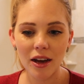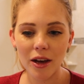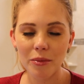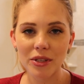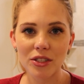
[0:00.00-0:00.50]

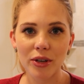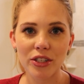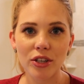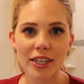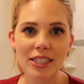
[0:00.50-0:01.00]
Um, and so
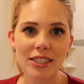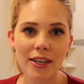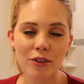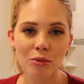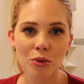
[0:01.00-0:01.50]
I tried to
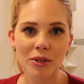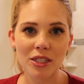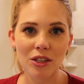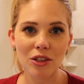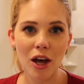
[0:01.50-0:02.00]
savor
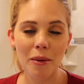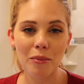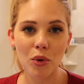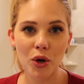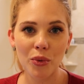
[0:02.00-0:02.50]
moments a lot
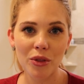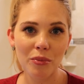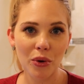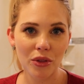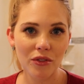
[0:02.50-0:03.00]
more
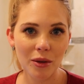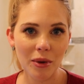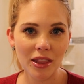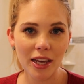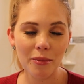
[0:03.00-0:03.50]
with both of
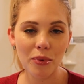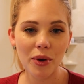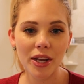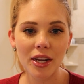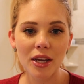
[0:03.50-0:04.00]
them at that
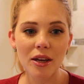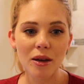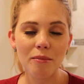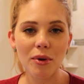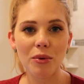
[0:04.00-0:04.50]
point.
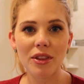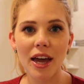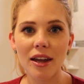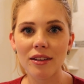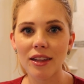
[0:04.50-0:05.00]
But with
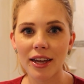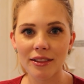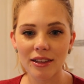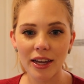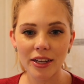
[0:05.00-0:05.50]

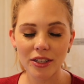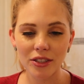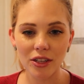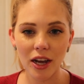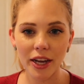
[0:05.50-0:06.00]
Adeline, like
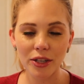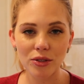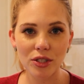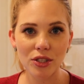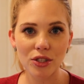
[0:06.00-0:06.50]
I
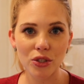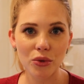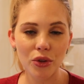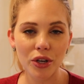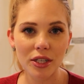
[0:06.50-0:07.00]
used to
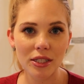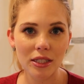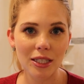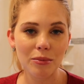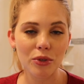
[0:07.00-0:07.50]
soothe her to
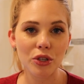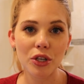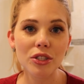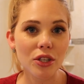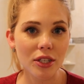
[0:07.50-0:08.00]
sleep,
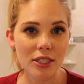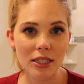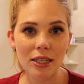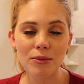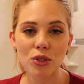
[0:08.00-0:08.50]
nurse her to
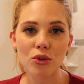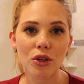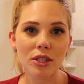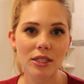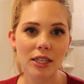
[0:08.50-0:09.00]
sleep, soothe
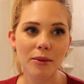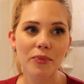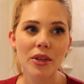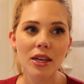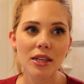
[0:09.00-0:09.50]
her to sleep.
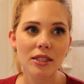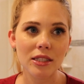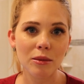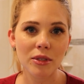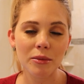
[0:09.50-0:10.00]

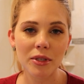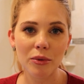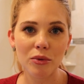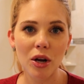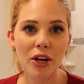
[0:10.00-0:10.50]
Sometimes
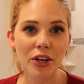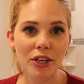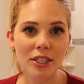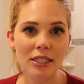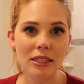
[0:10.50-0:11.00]
I would rock
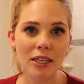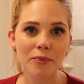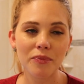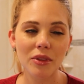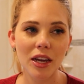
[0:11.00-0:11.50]
her to
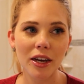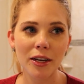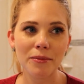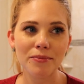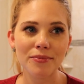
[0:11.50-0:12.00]
sleep.
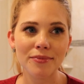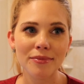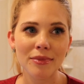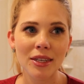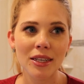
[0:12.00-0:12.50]
Um,
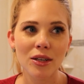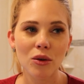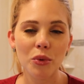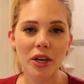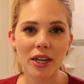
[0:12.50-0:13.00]

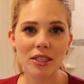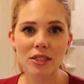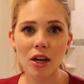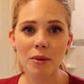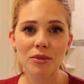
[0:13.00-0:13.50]
we kind of
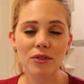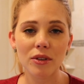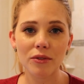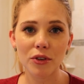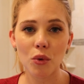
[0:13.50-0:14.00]
stopped
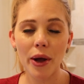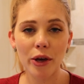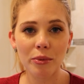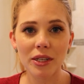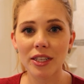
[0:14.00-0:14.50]
for a
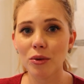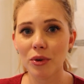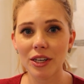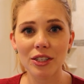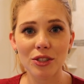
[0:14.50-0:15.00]
while because I
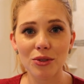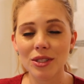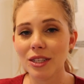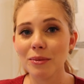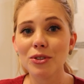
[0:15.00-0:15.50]
wanted to do
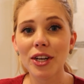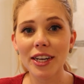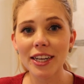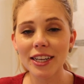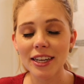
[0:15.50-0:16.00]
sleep
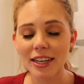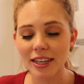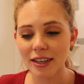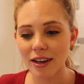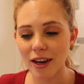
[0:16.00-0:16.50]
training,
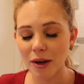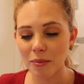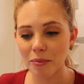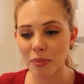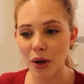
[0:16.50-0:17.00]

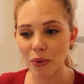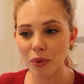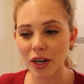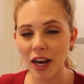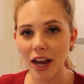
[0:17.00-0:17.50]
um,
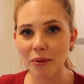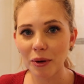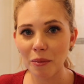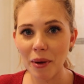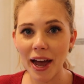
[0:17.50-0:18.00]
but we're,
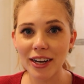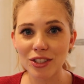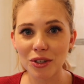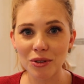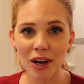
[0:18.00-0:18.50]
we're
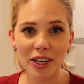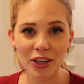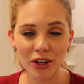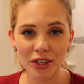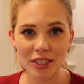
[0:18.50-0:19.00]
back to
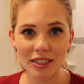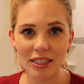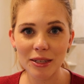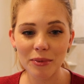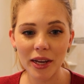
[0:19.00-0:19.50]
rocking her to
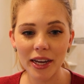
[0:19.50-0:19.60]
sleep.